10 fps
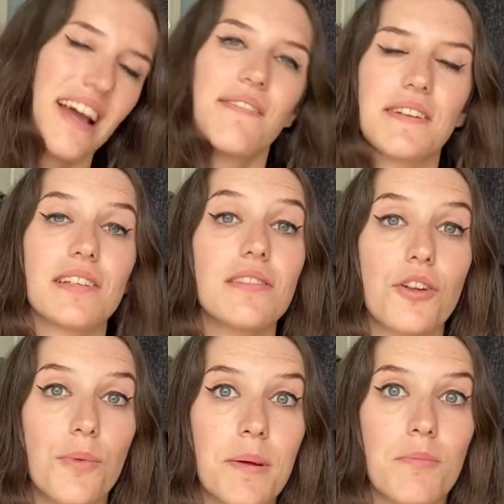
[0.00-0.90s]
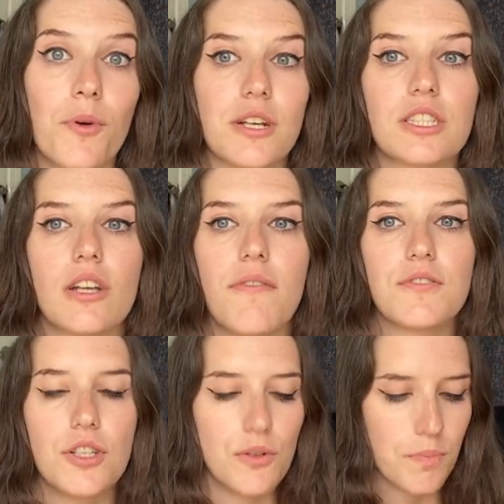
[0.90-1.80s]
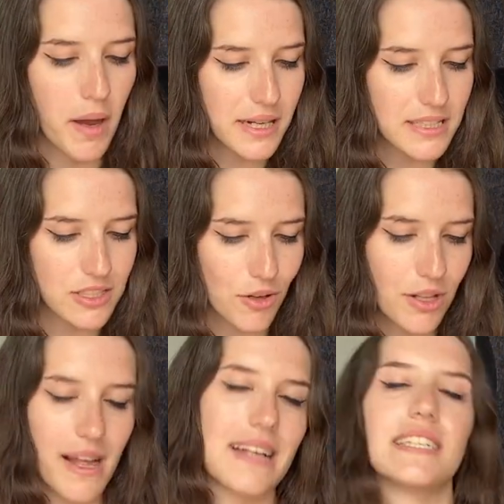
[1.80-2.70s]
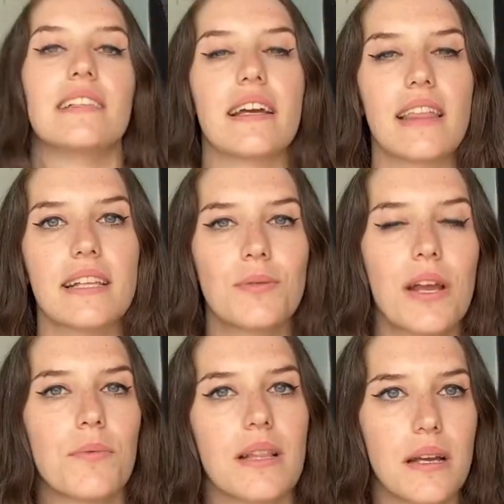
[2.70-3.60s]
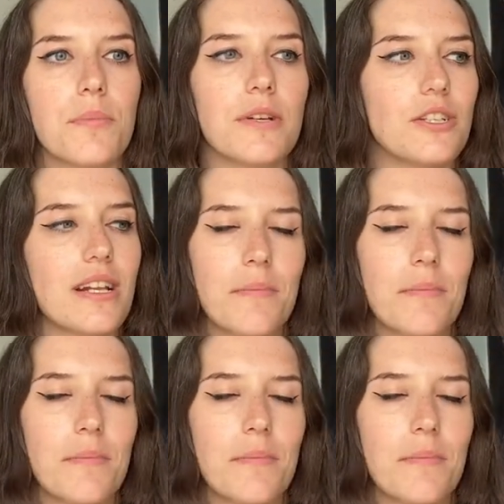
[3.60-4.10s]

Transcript: fits a little bit more stuff too, but it's still classy. Like, that's what I really appreciate